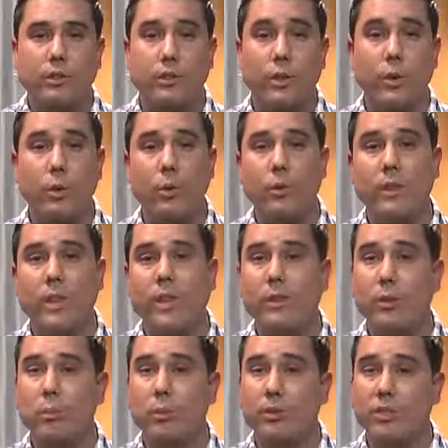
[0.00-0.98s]
so that
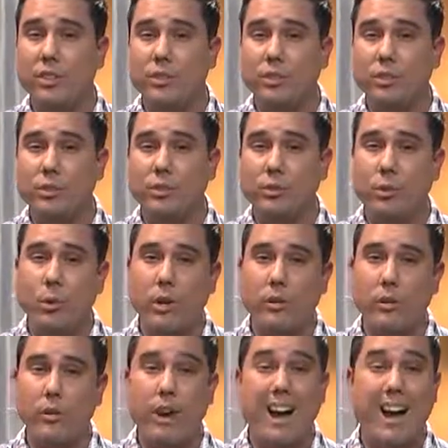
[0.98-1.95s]
their positions,
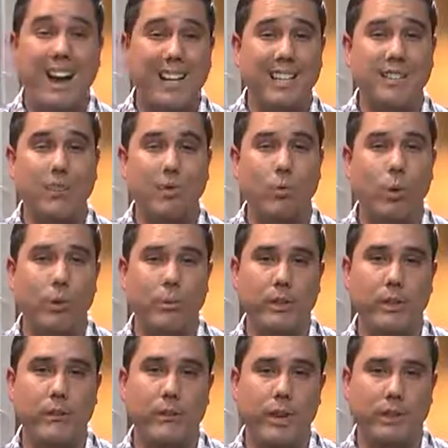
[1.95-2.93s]
width, or heights won't
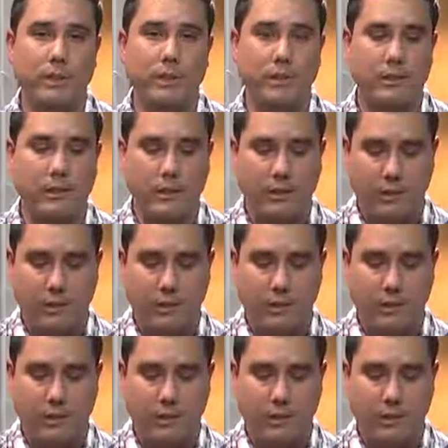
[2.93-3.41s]
be affected.